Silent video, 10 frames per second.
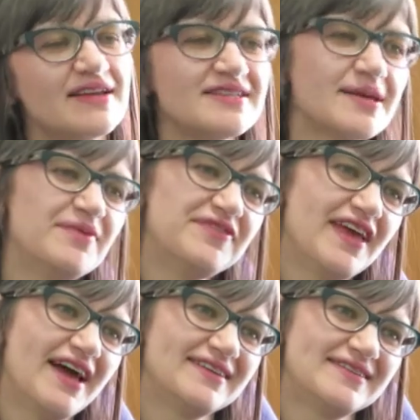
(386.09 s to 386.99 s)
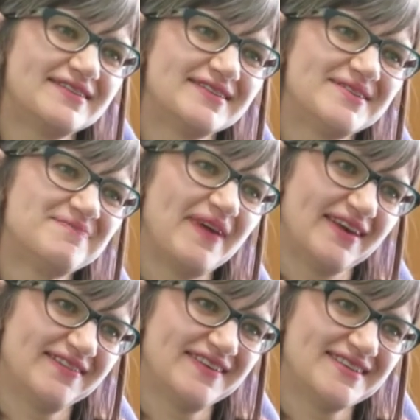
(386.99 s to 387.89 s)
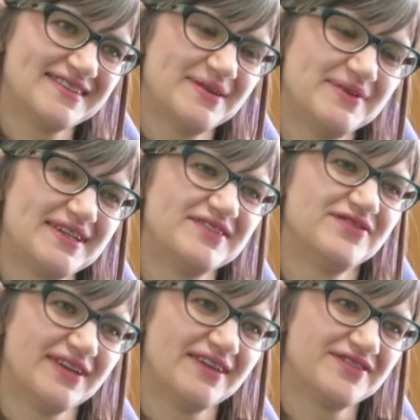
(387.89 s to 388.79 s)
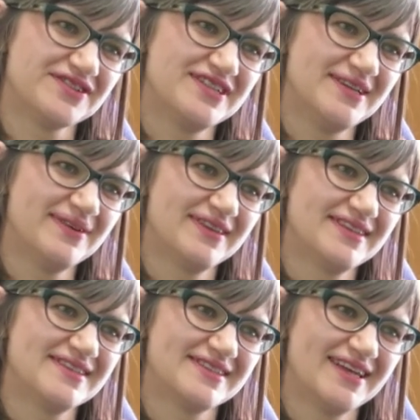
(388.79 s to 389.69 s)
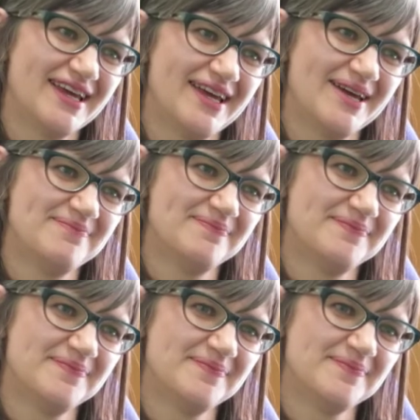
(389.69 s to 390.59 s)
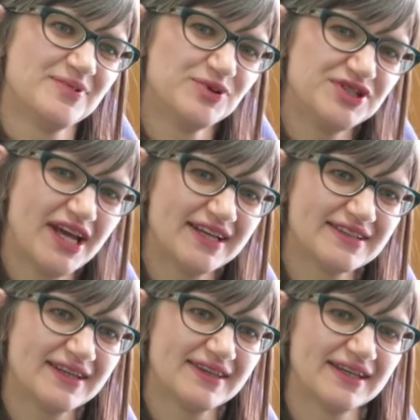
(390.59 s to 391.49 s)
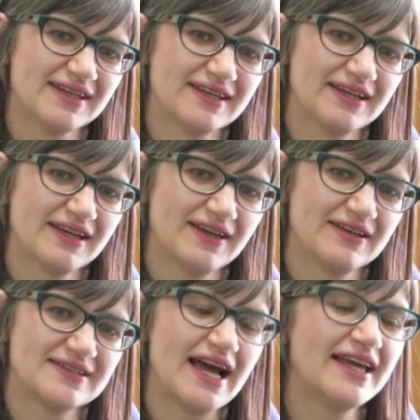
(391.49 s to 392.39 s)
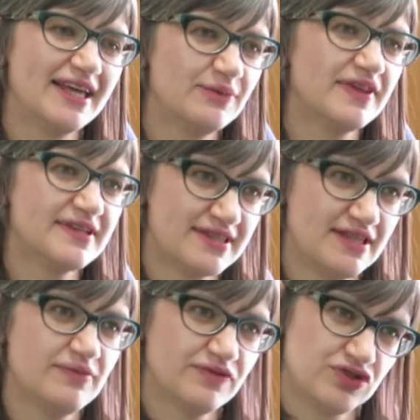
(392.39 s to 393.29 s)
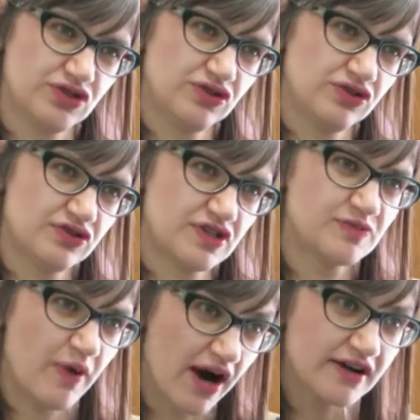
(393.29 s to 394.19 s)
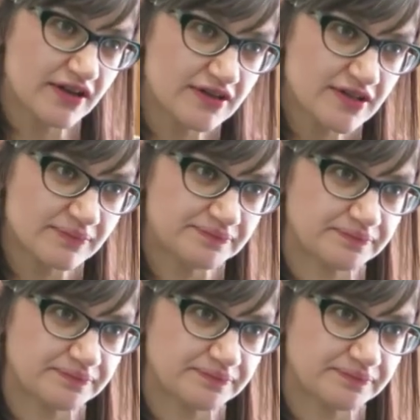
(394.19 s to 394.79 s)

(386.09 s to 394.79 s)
Some of the added benefits that we didn't really foresee with this project, I think, tie in with this theme of students as partners.